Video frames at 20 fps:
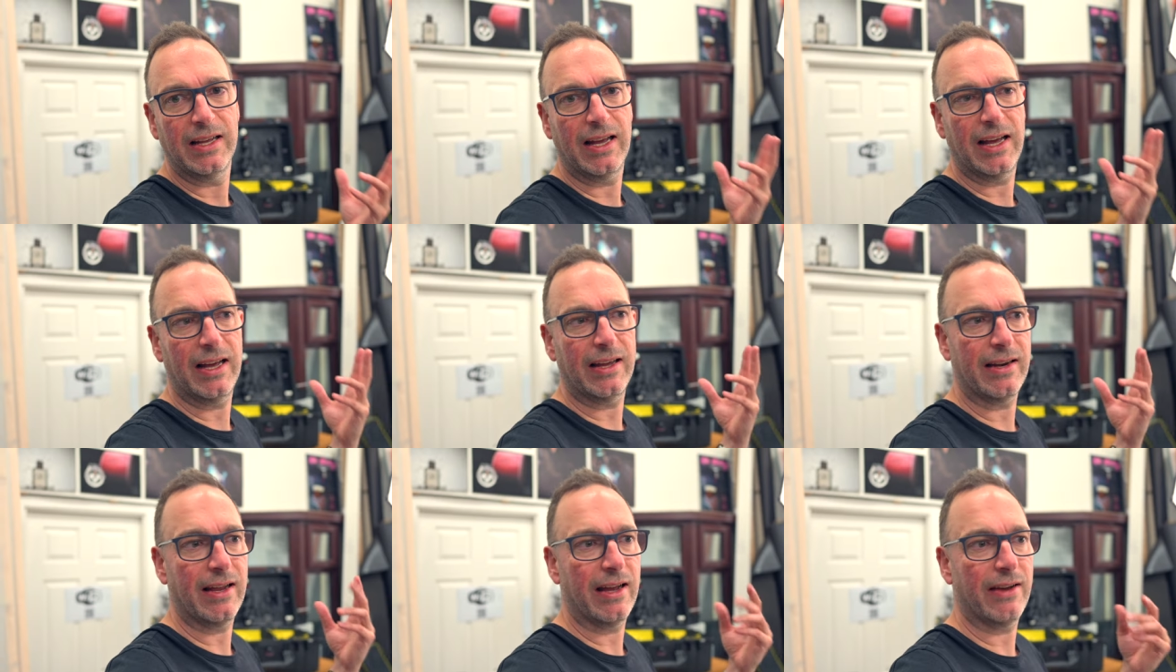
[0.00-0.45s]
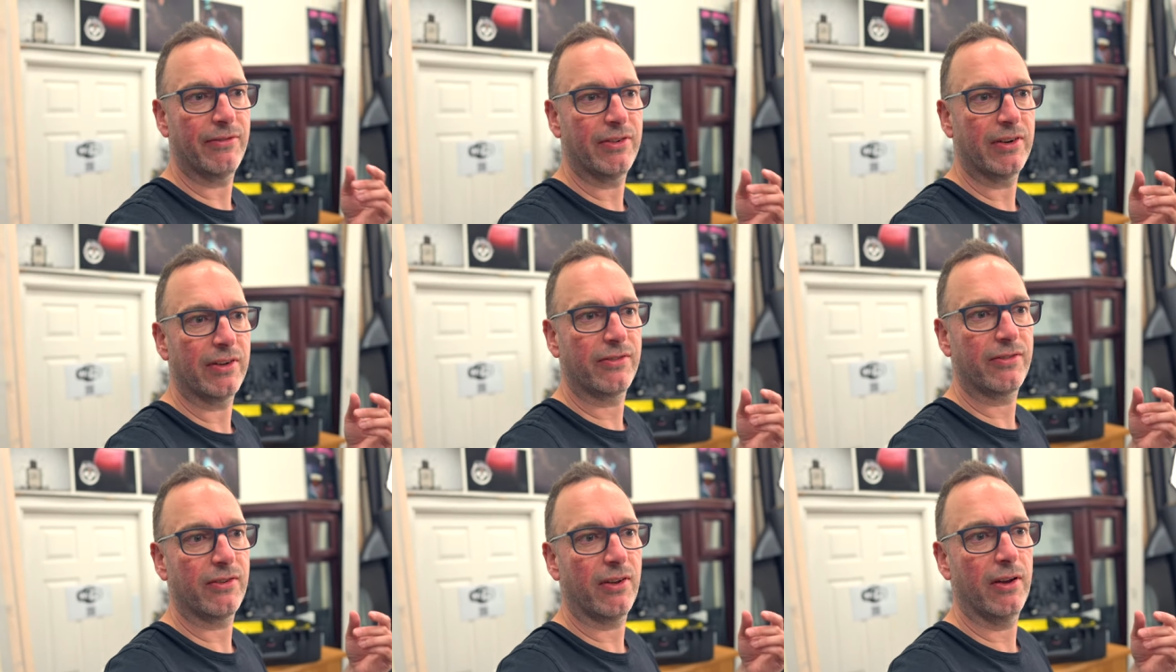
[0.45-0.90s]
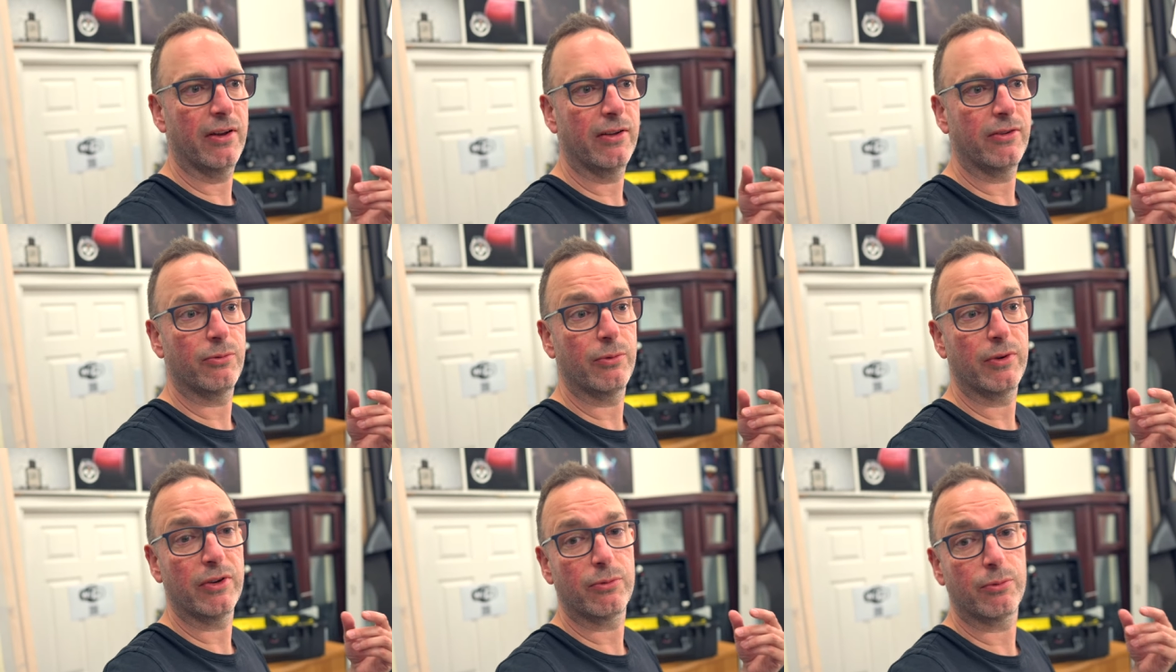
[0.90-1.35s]
and having a
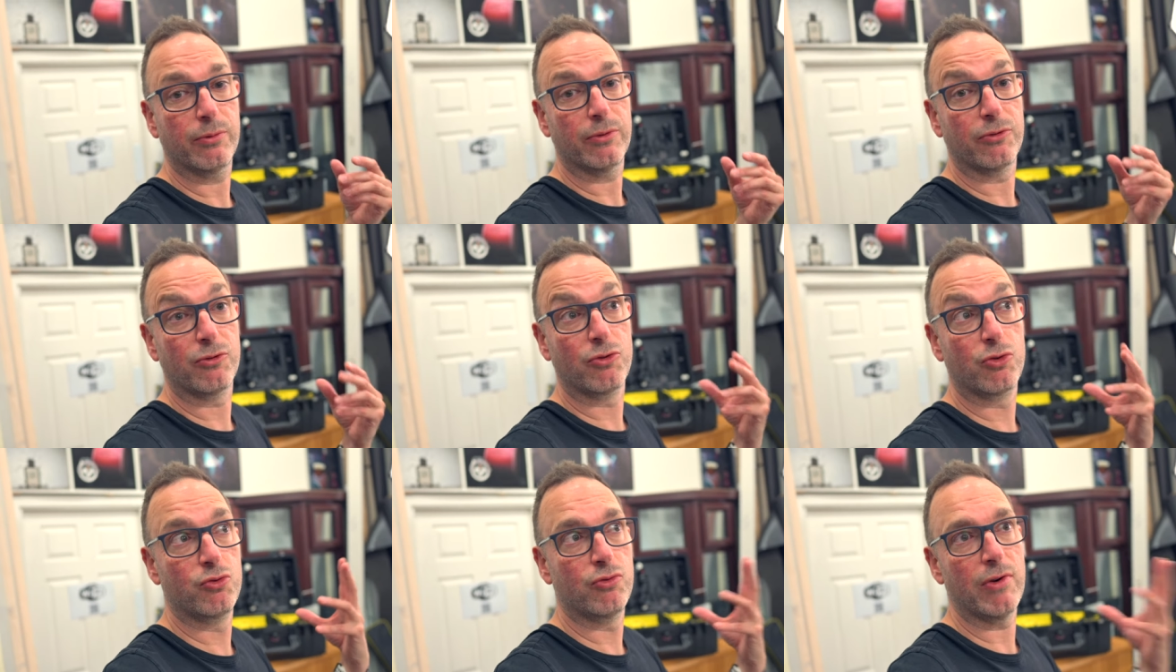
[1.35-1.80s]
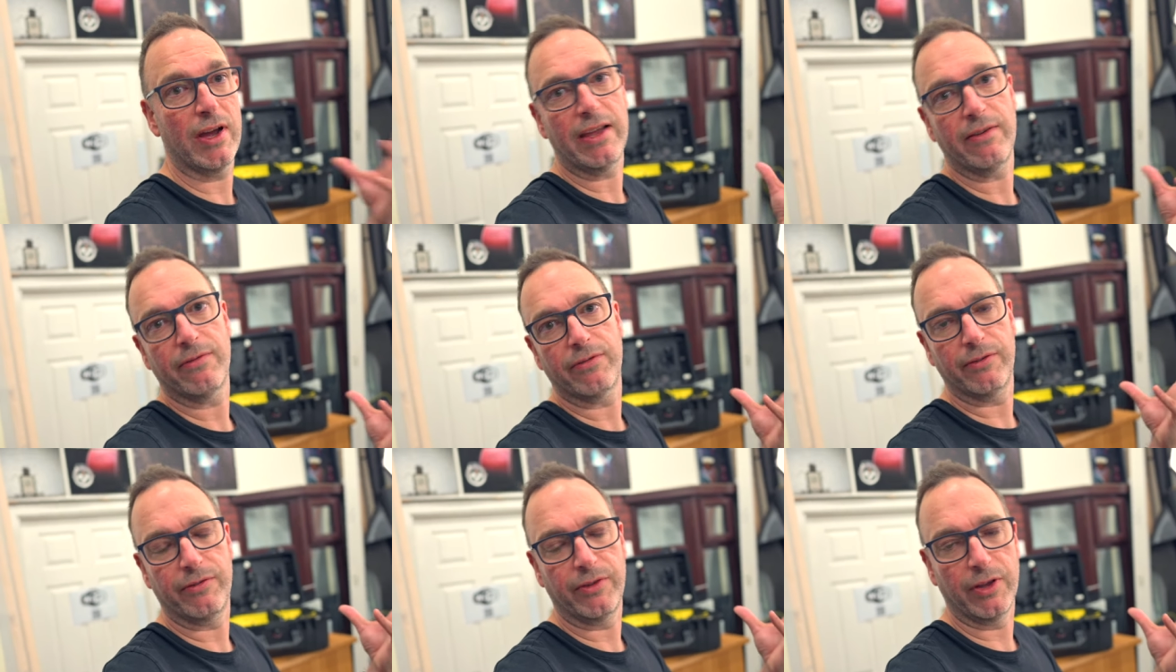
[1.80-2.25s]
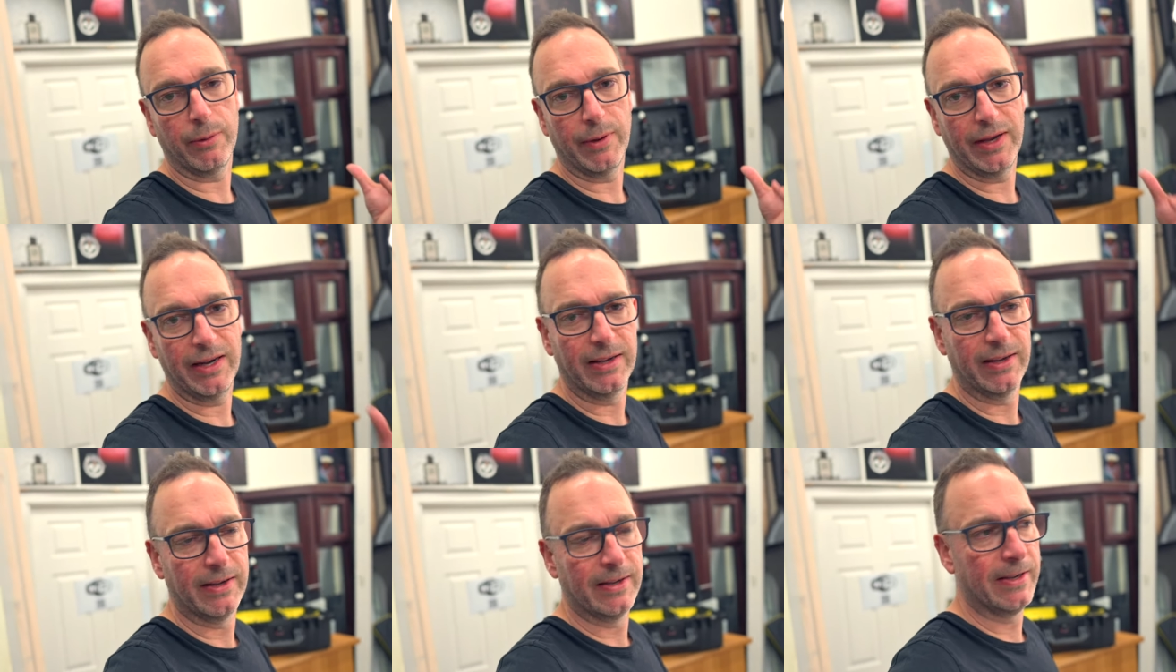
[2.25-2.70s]
size which was great for viewing.